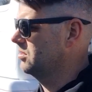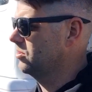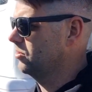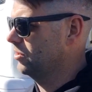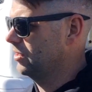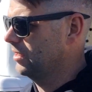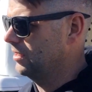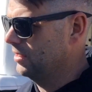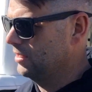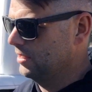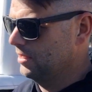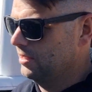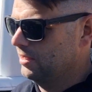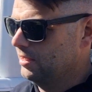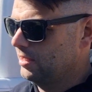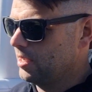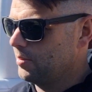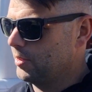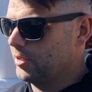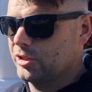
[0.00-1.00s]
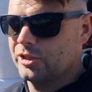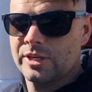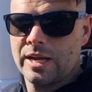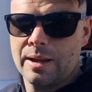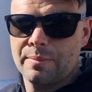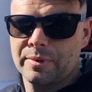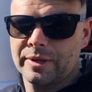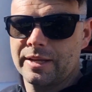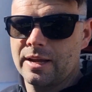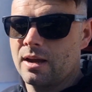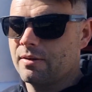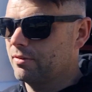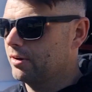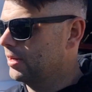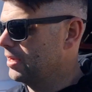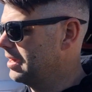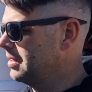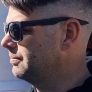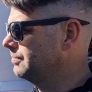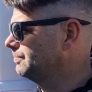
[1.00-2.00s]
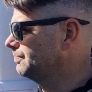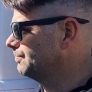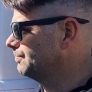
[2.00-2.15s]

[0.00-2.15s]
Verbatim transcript: it's sort of be a shame to cover it up.